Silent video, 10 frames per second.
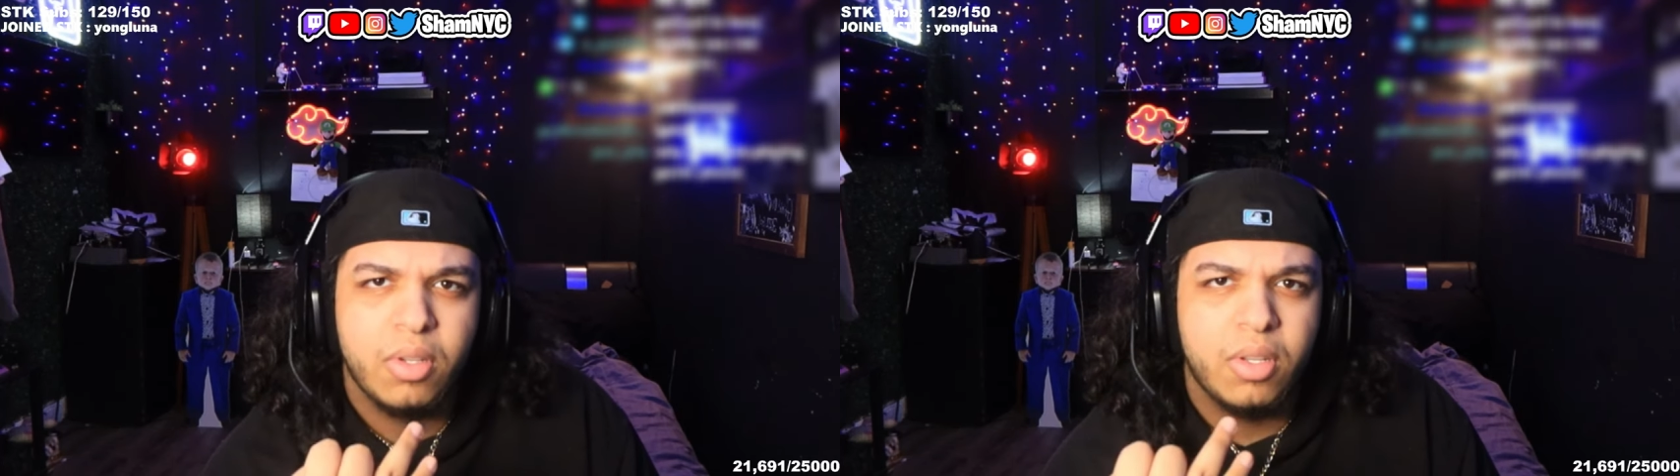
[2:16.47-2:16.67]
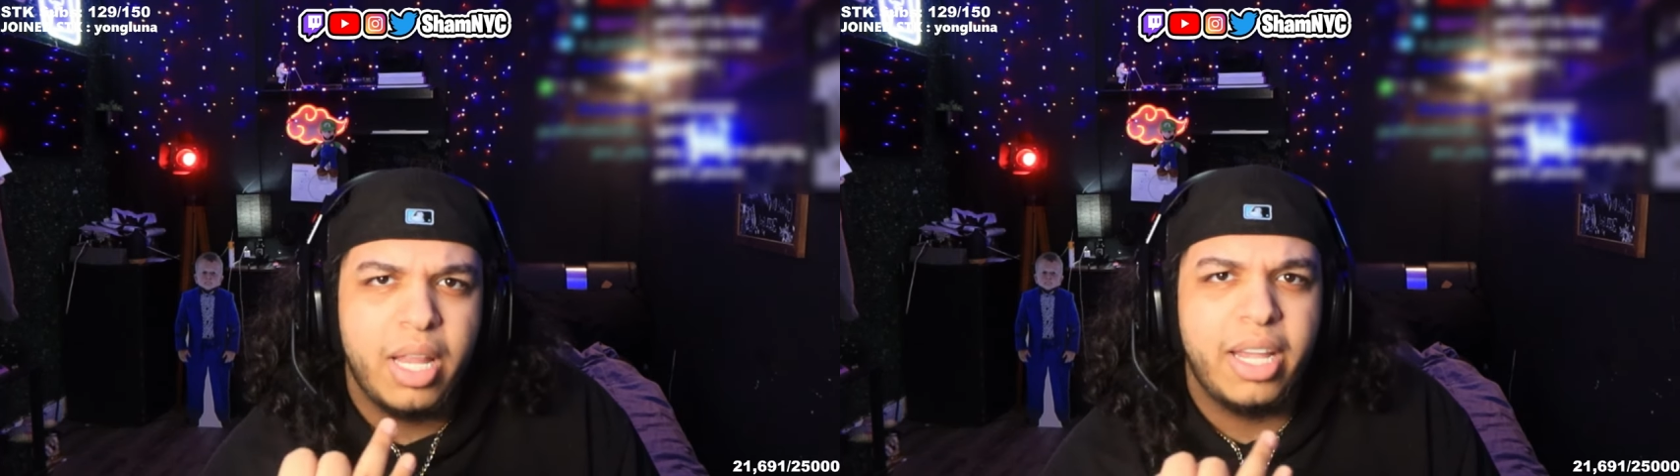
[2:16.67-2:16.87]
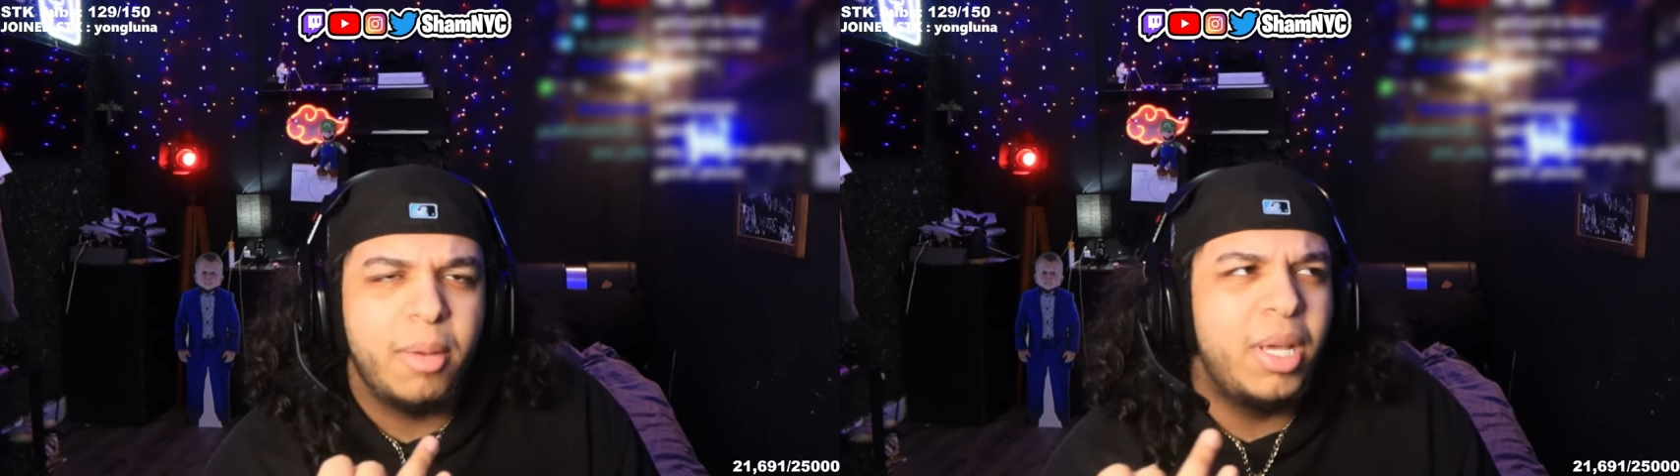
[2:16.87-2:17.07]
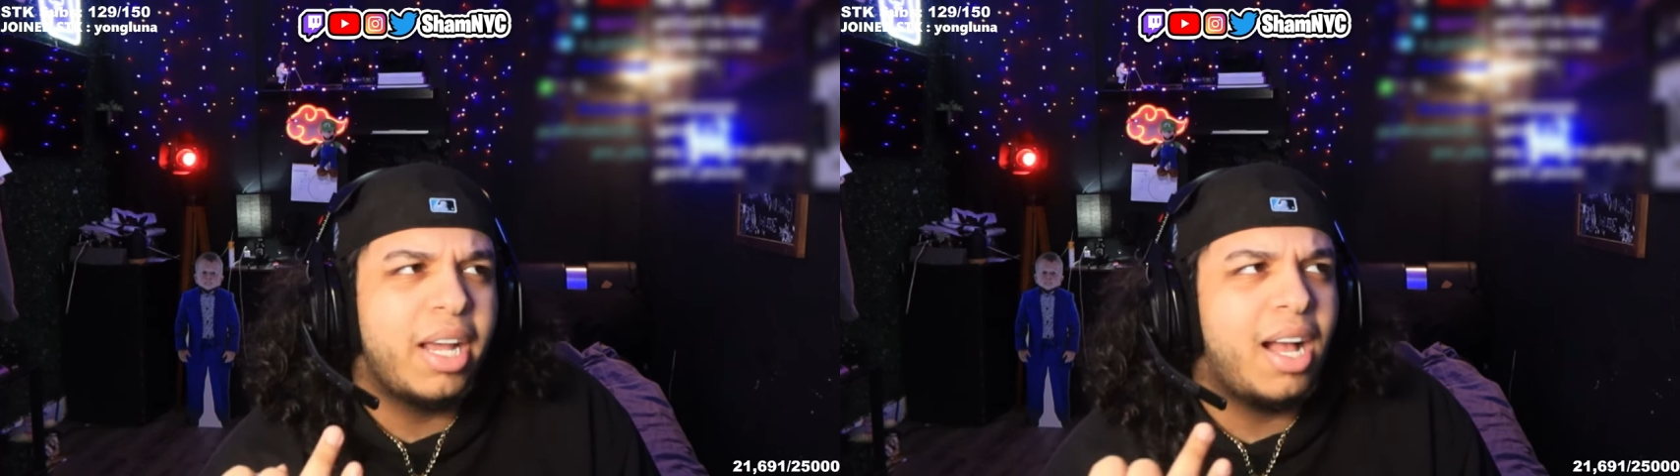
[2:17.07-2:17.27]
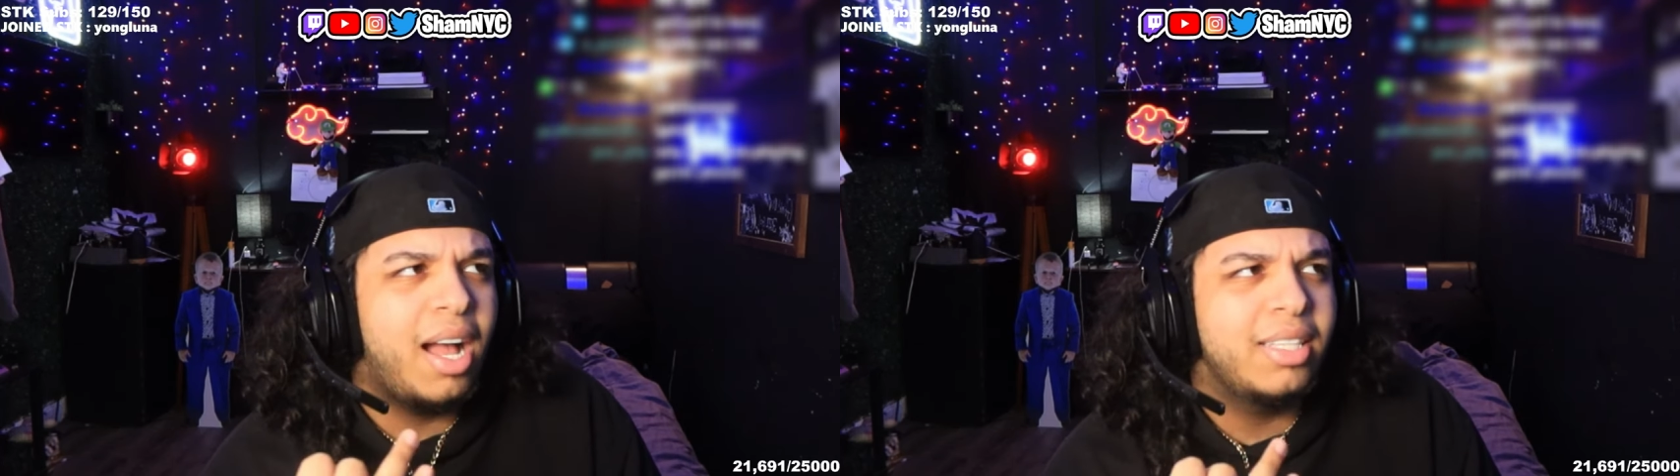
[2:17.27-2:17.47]
Like, give me,
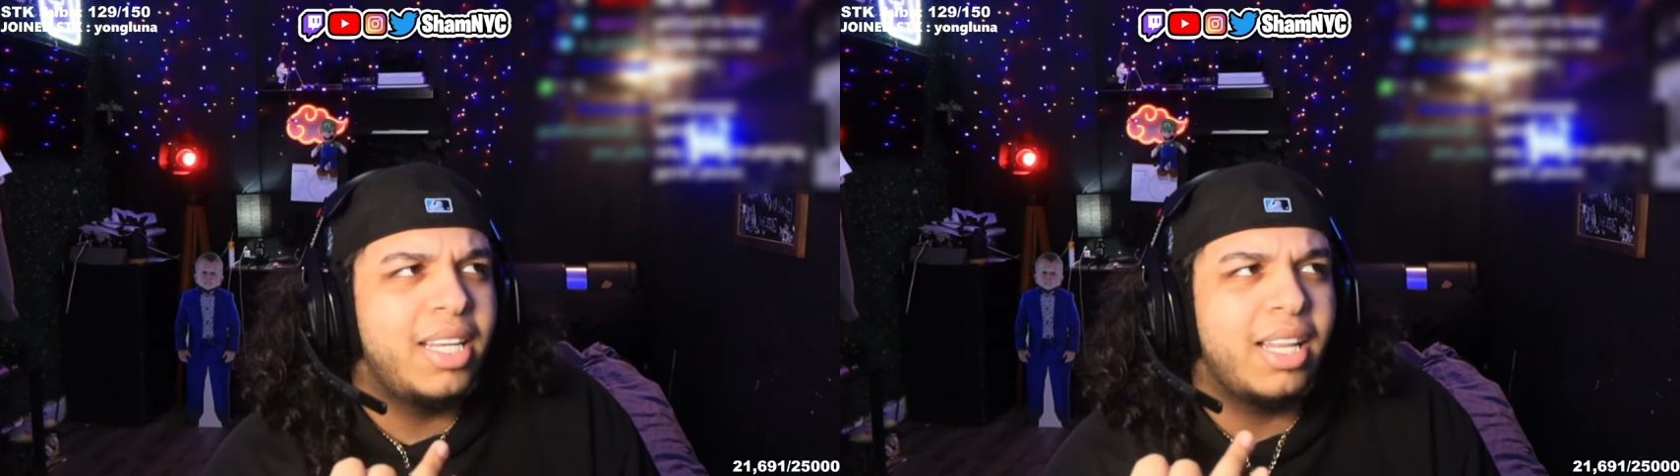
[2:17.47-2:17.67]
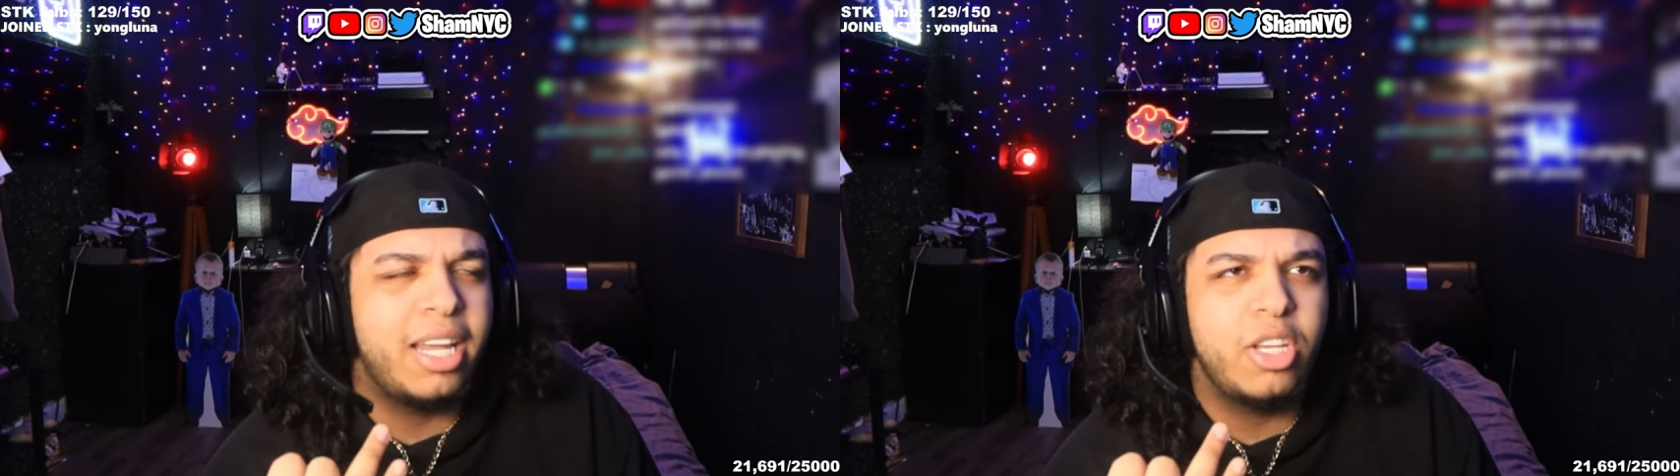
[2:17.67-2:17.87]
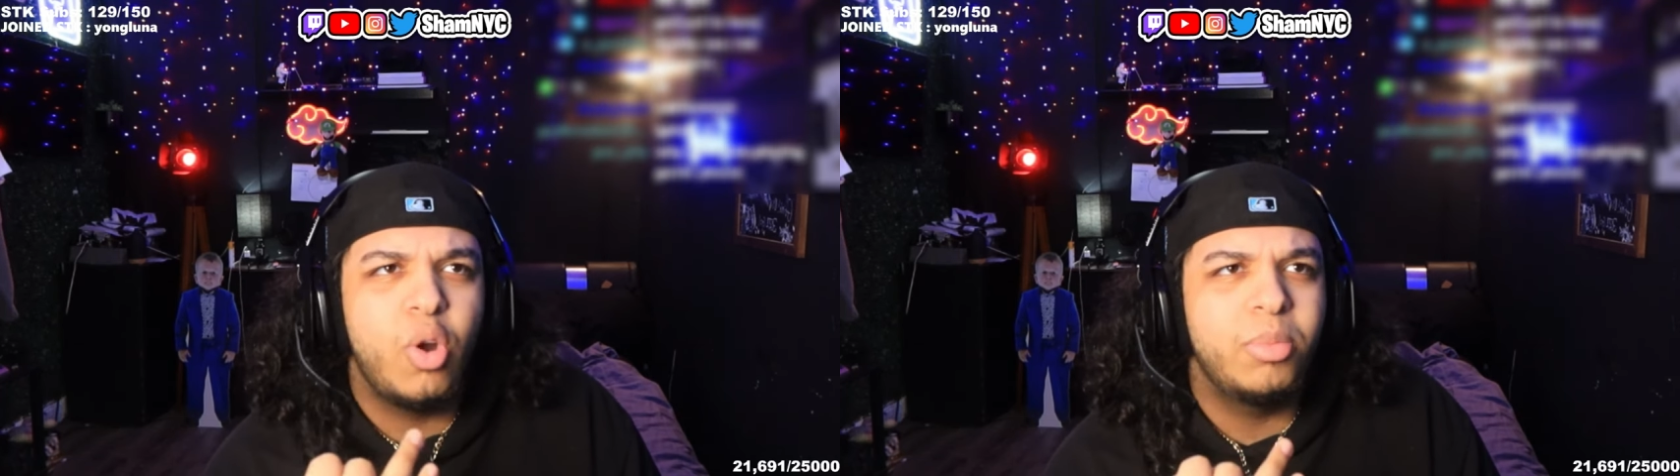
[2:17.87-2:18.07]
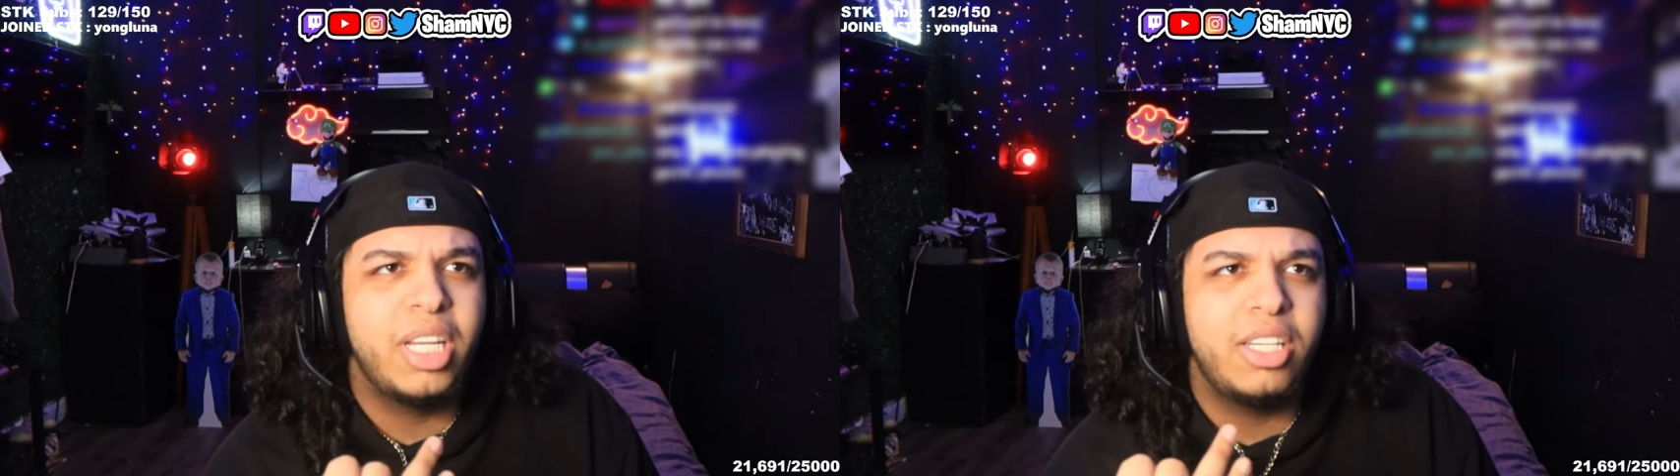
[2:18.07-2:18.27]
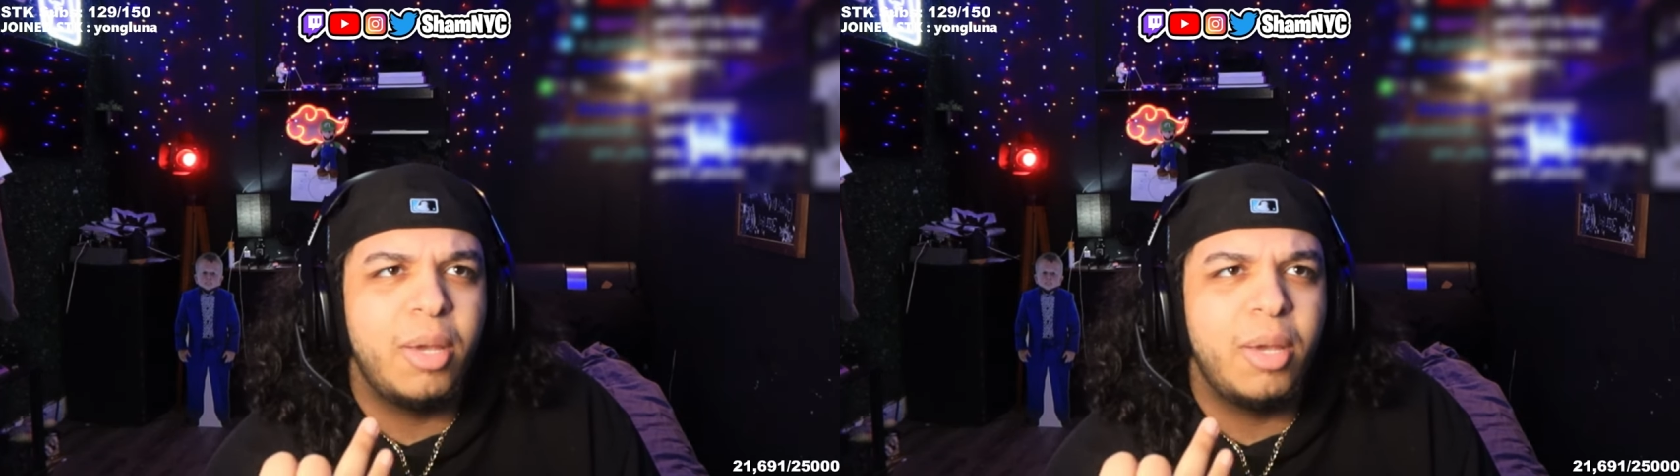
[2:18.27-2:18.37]
like, a hot take. Like, you know what I'm saying?